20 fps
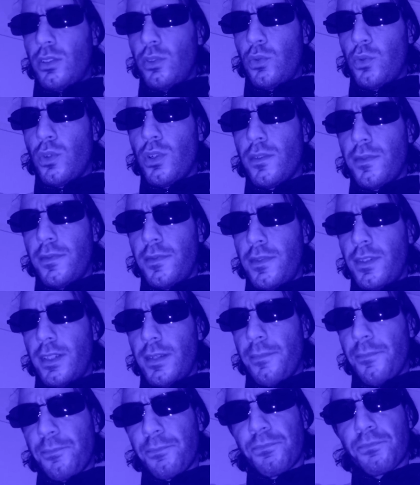to
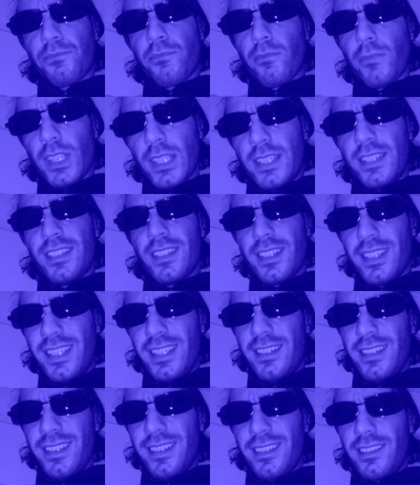offer his
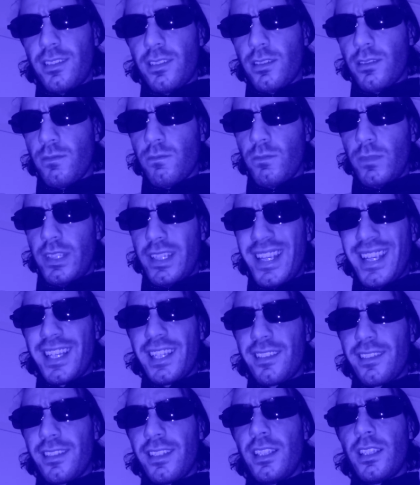greetings
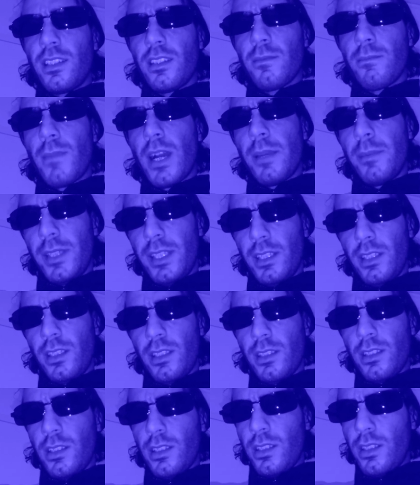directly by me.
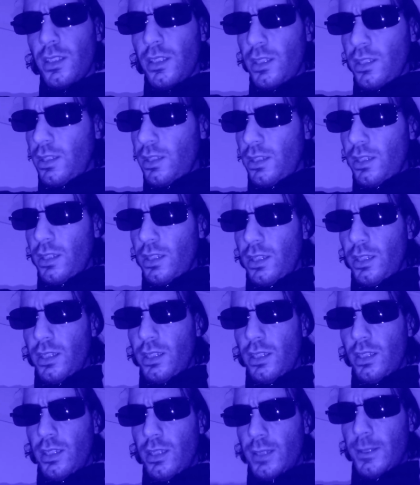
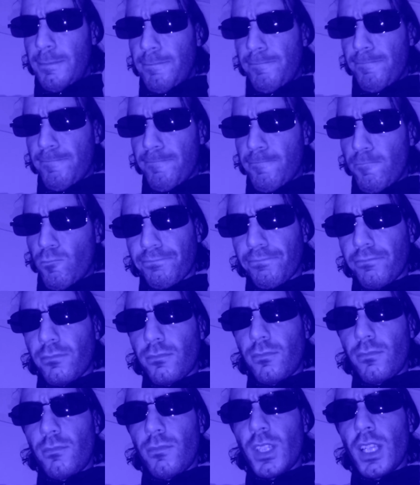
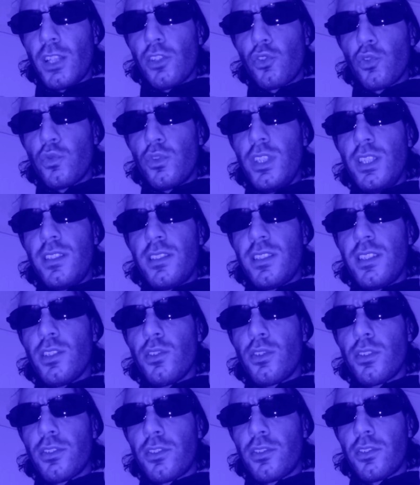And to this he
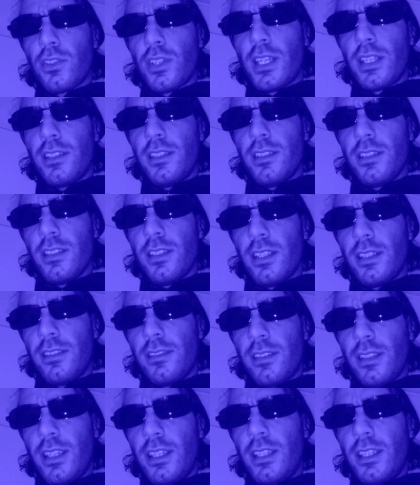also added that